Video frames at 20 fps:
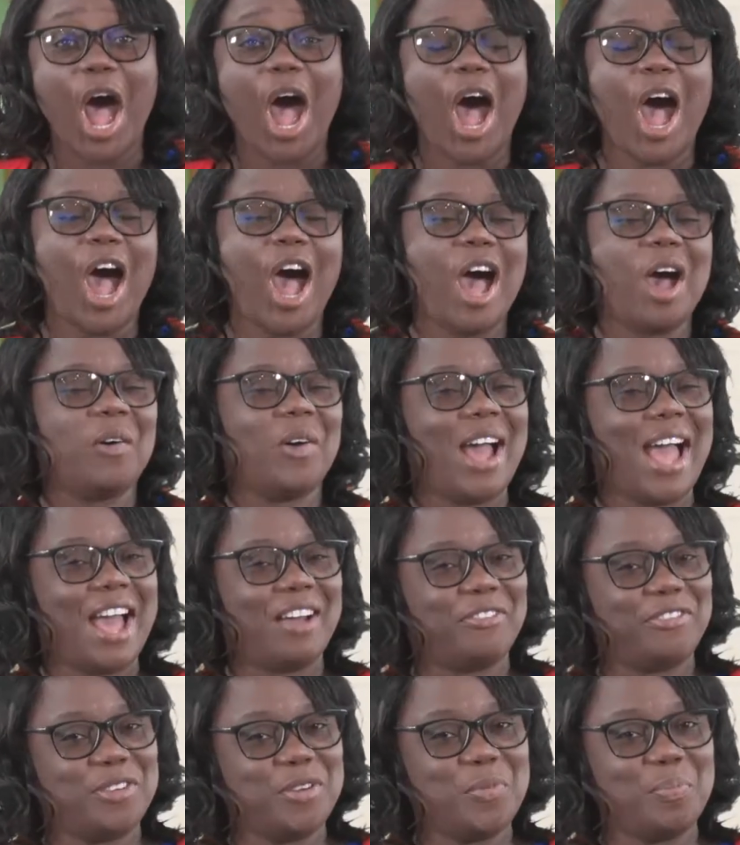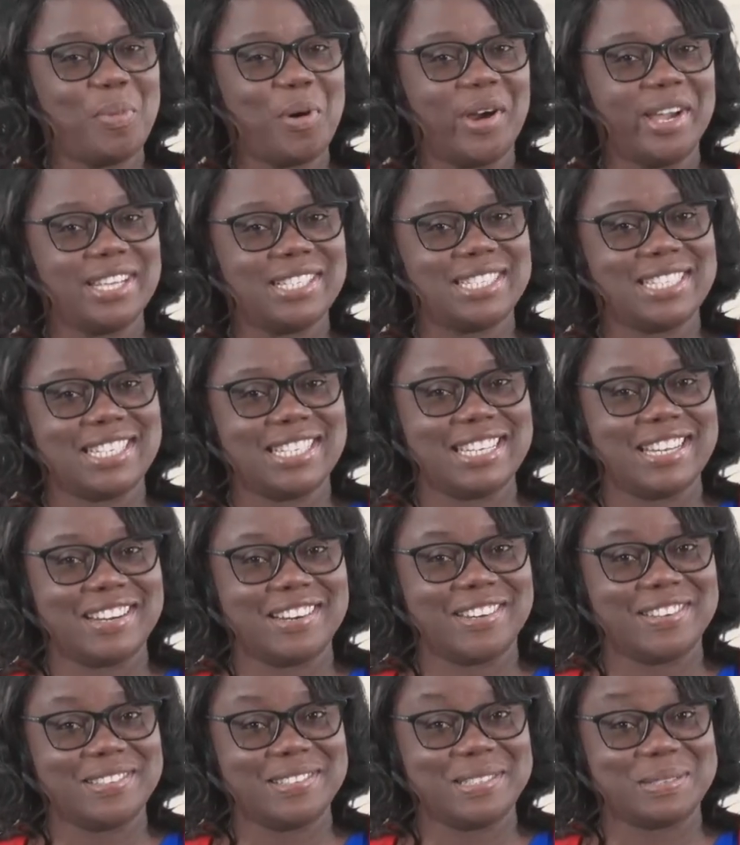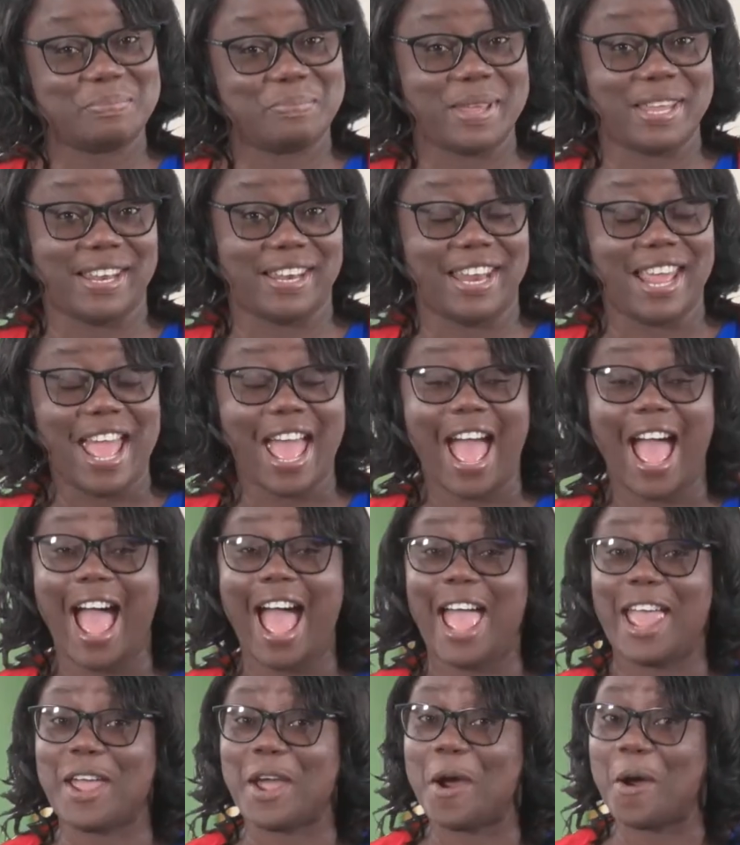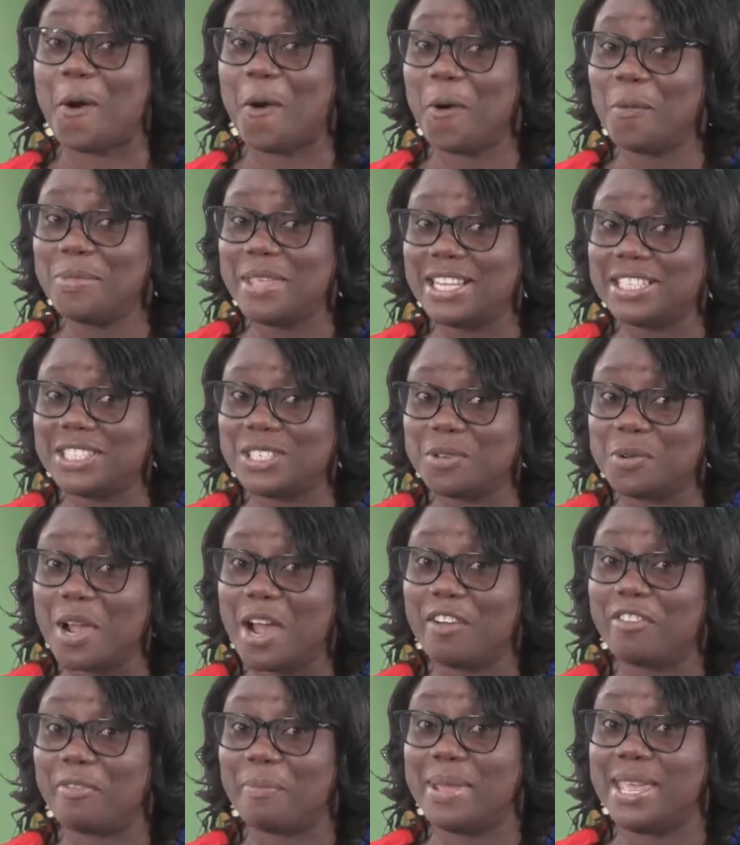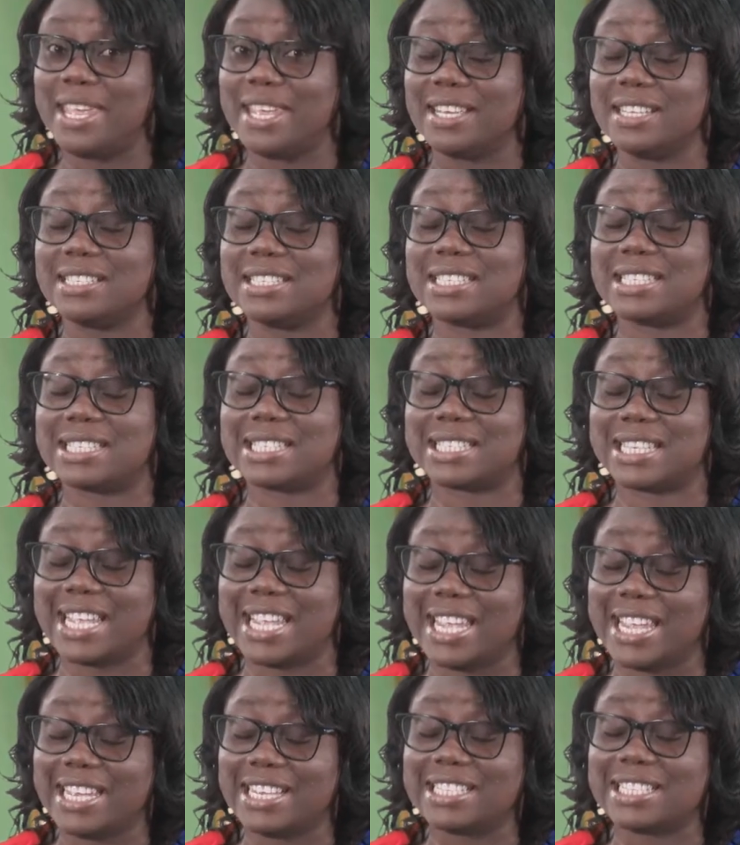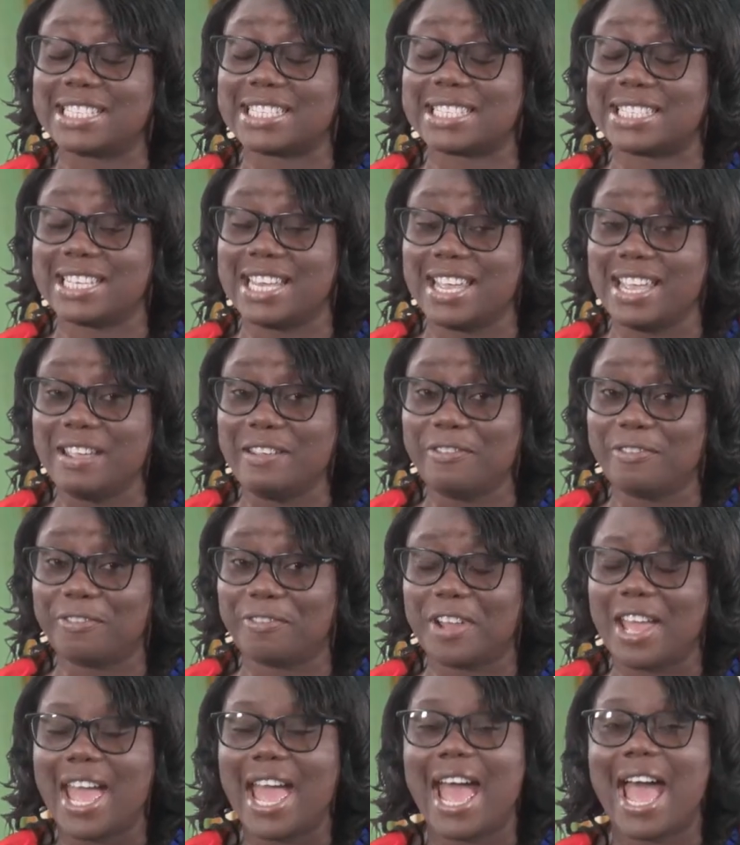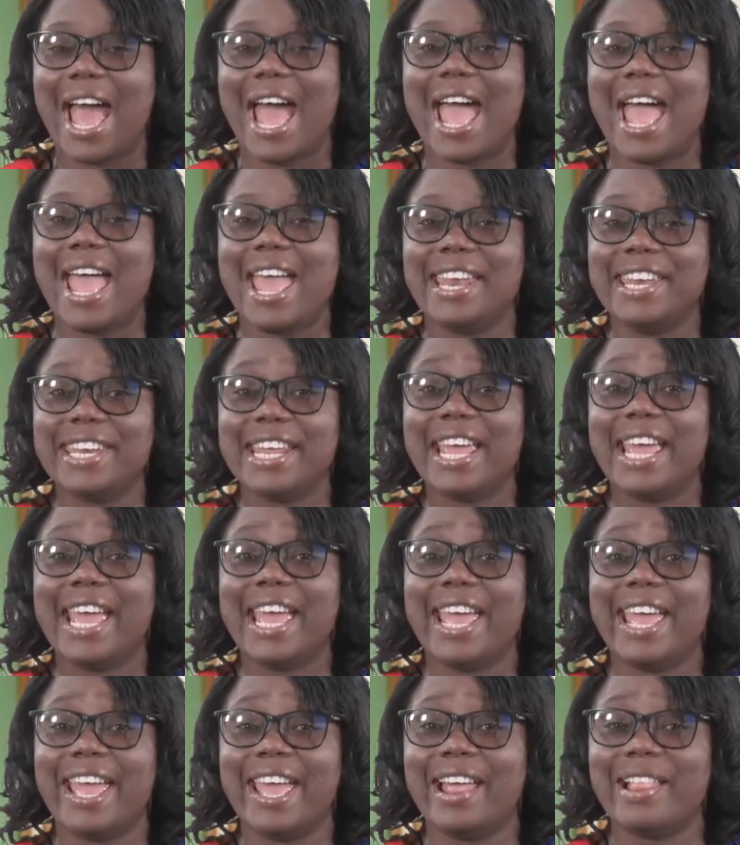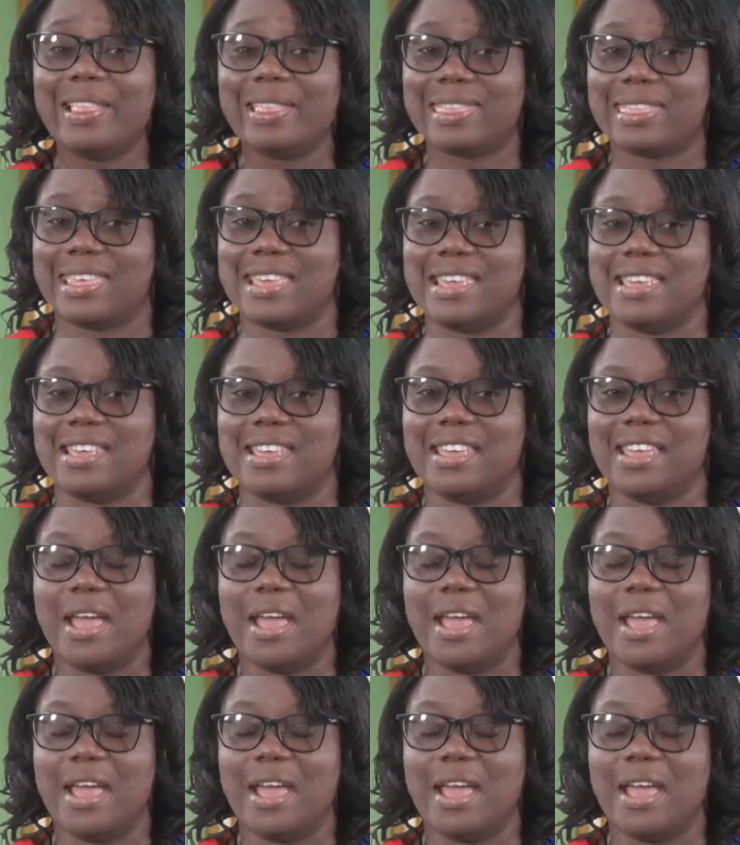How have you boys and girls been? I hope that you have been staying safe and healthy.